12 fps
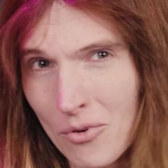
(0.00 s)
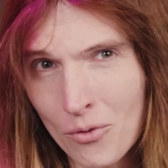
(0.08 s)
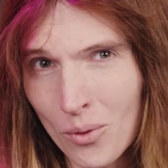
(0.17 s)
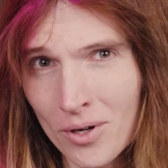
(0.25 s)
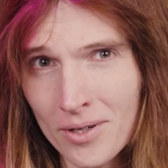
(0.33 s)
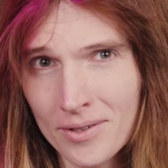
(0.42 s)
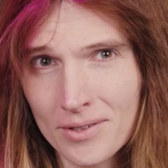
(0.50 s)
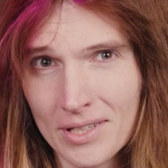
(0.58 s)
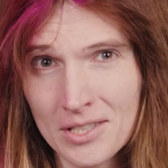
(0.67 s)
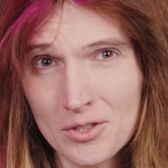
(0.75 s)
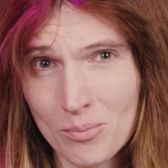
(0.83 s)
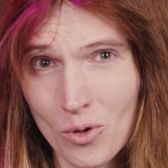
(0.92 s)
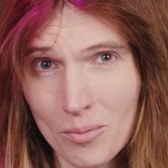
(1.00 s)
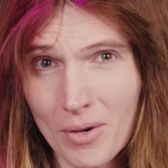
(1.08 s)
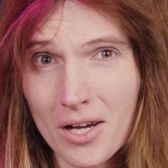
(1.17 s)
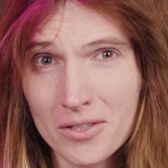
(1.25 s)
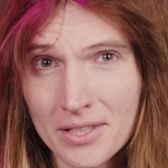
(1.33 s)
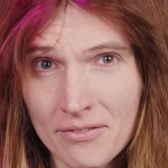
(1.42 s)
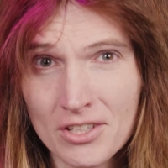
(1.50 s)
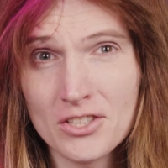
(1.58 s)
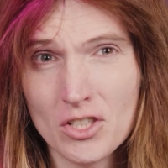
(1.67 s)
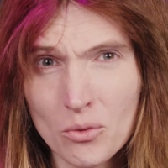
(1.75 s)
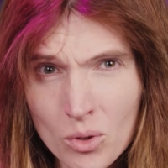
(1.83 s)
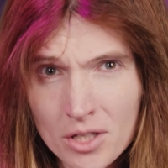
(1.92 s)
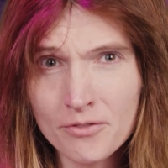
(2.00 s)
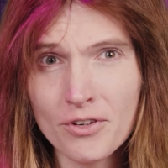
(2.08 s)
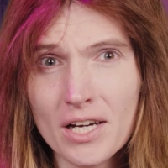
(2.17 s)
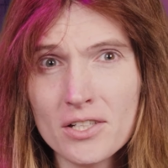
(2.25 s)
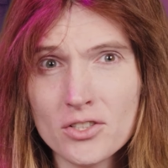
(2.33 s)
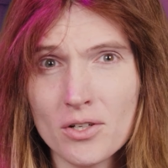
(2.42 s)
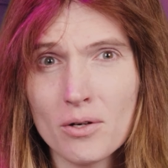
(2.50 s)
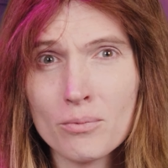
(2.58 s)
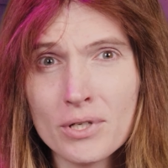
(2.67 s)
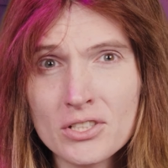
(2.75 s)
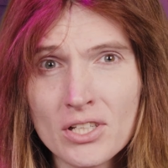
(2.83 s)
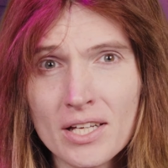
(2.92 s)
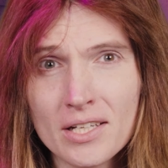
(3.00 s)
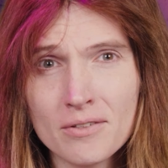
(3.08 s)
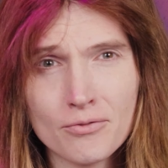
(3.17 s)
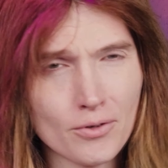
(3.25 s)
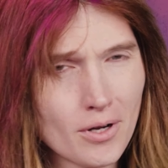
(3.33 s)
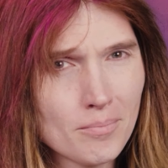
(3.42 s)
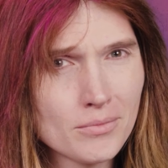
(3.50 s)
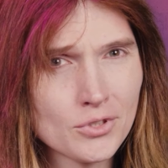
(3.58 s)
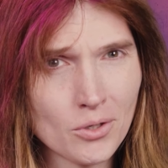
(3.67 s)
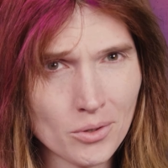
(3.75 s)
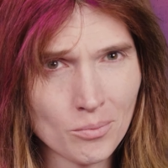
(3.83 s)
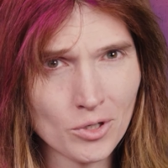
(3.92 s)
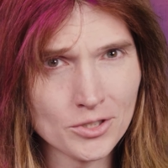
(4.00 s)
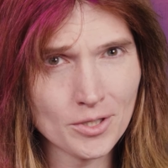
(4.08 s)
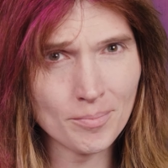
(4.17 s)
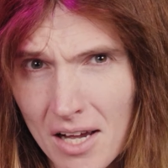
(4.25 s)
Before its more modern definition, the word fetish originated from totem worship.